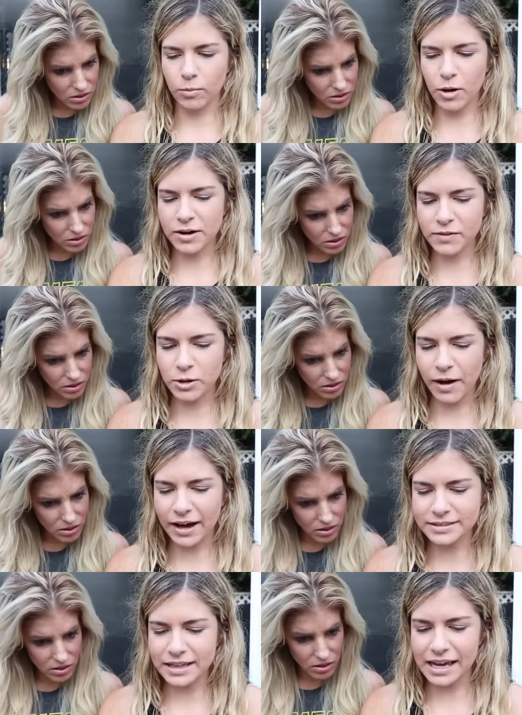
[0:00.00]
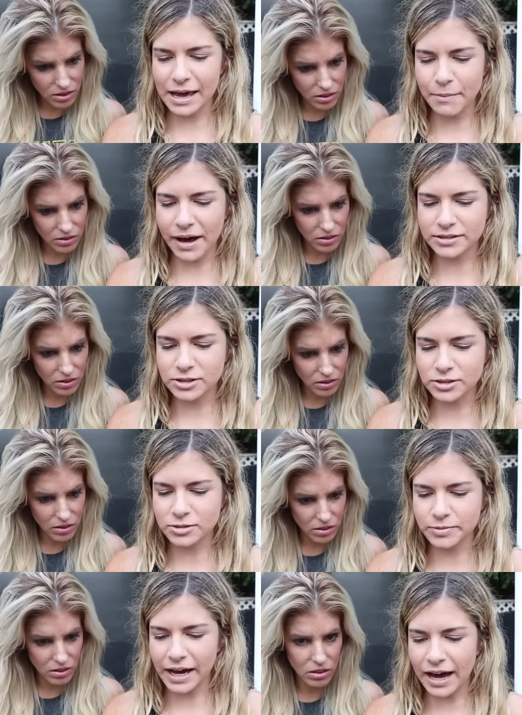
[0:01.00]
Speaker 1: one of you has the Game Master's
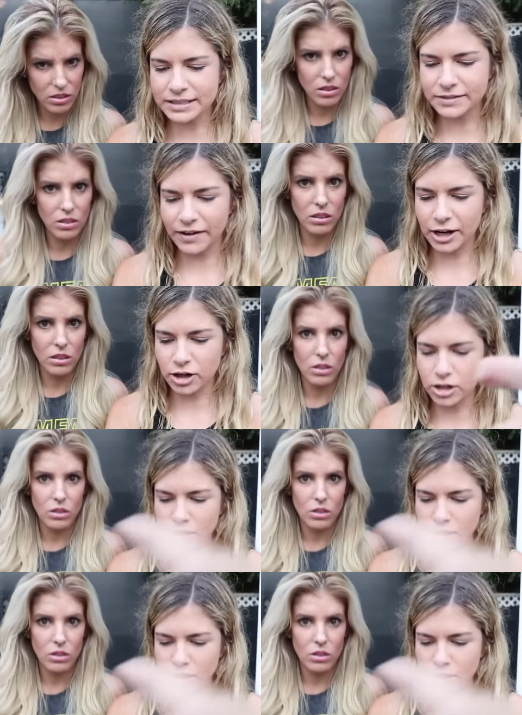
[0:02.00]
reactivator.